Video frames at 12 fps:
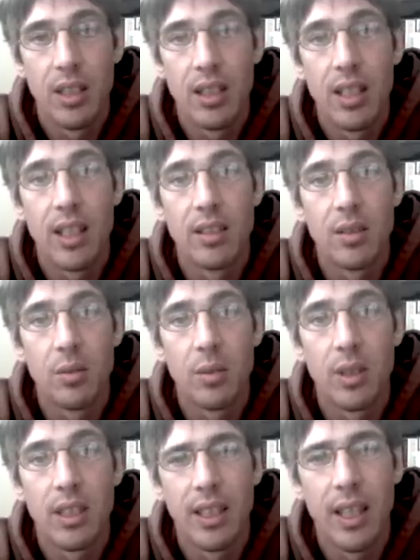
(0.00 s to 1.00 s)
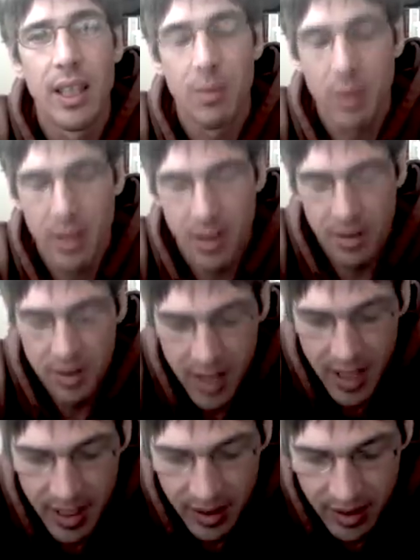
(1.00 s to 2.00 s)
things to really get what they're
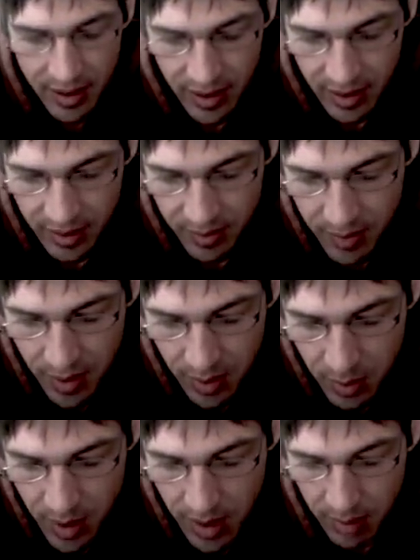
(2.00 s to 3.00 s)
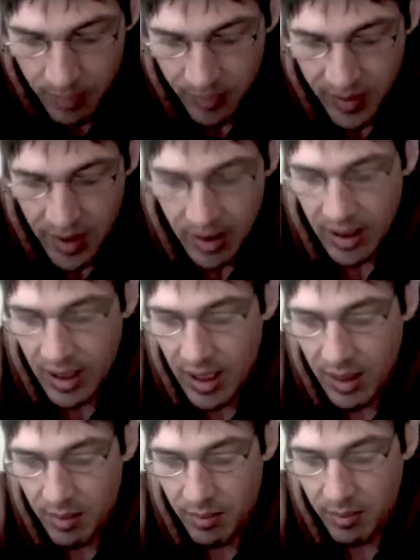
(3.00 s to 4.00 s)
saying very well.
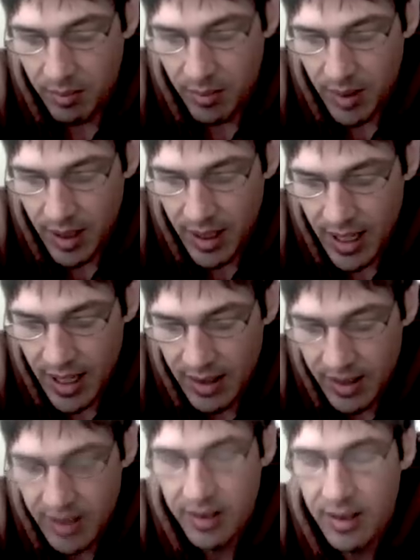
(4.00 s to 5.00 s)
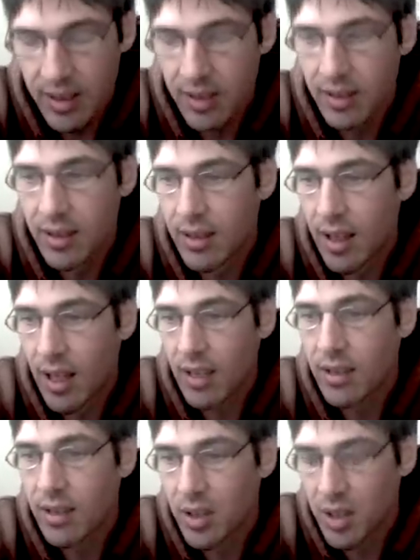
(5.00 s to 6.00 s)
Um, and this this is not
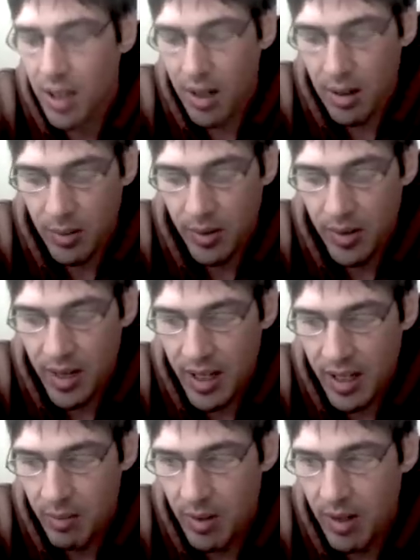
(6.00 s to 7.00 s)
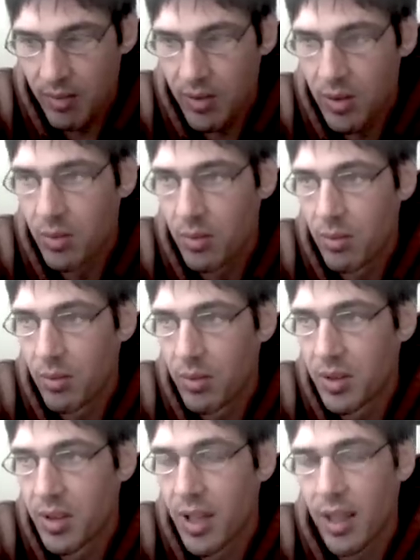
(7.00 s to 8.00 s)
such a terrible thing if you
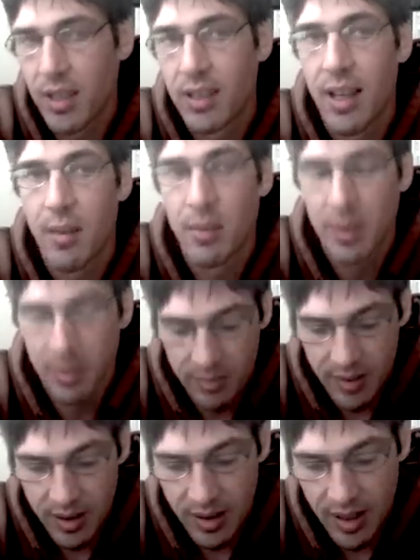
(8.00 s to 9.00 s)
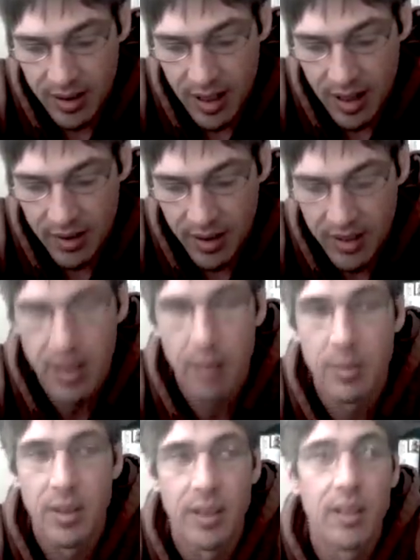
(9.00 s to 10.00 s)
just accept as I've
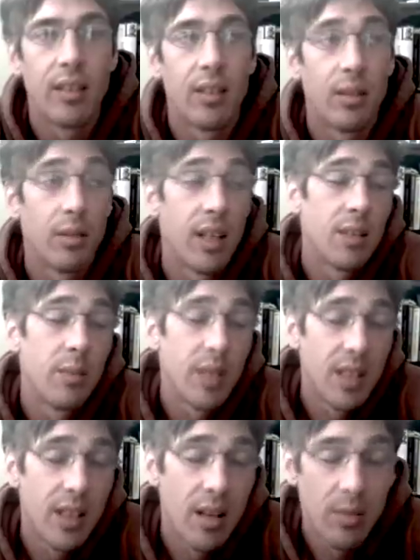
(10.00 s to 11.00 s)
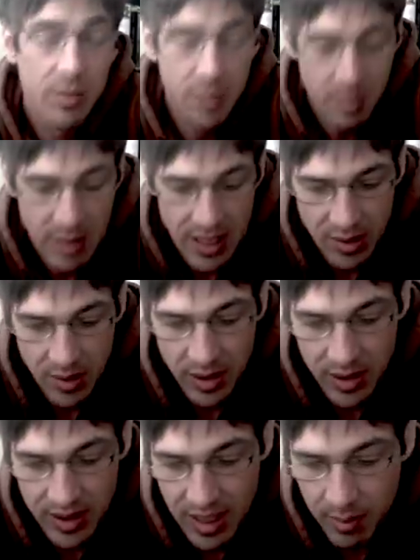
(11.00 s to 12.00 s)
accepted, or it hasn't been terrible for me to
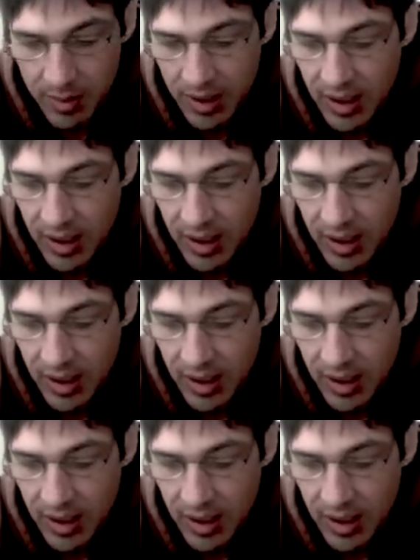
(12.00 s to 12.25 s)
accept,